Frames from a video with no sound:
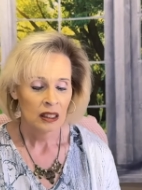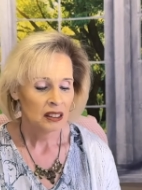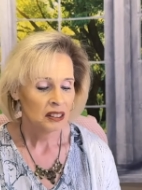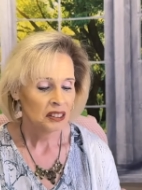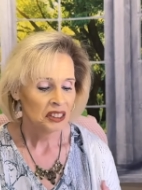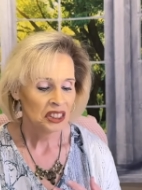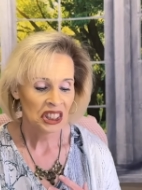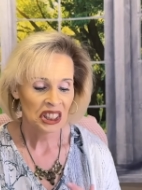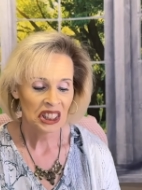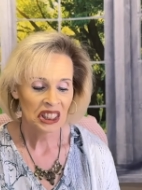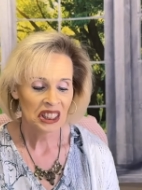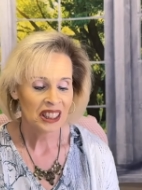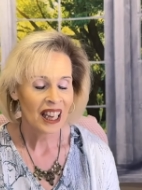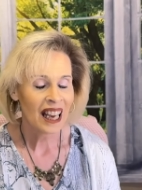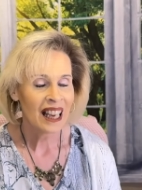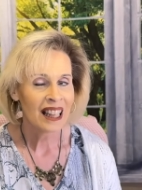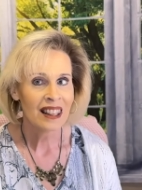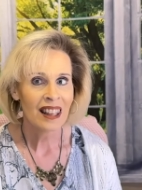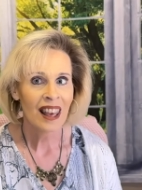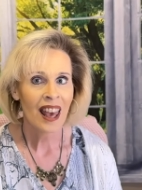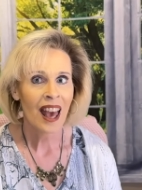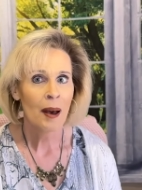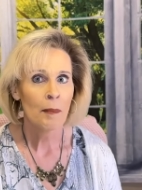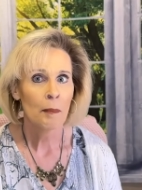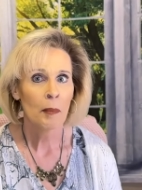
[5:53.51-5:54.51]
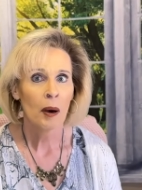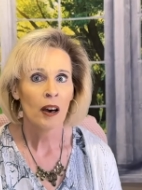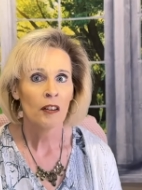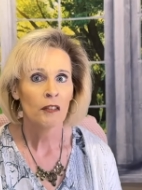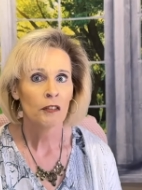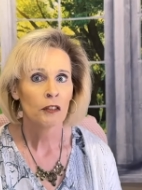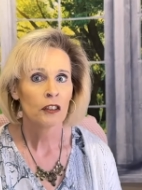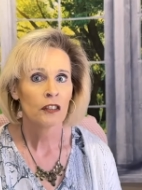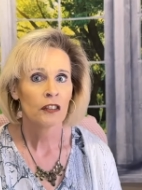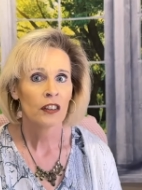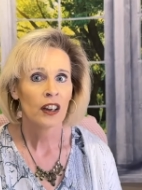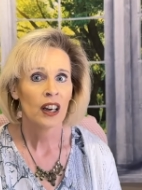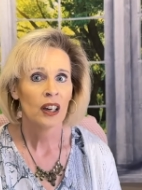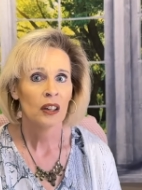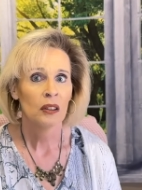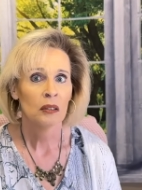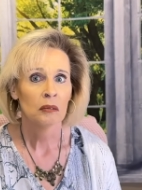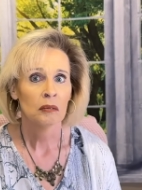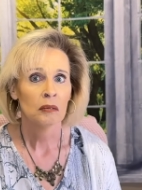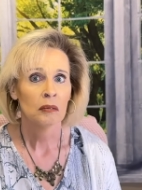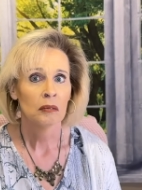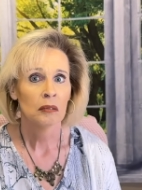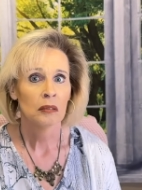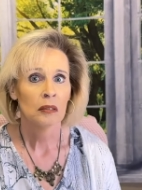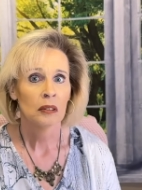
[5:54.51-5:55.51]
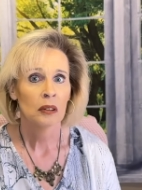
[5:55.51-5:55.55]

just take the app off your phone.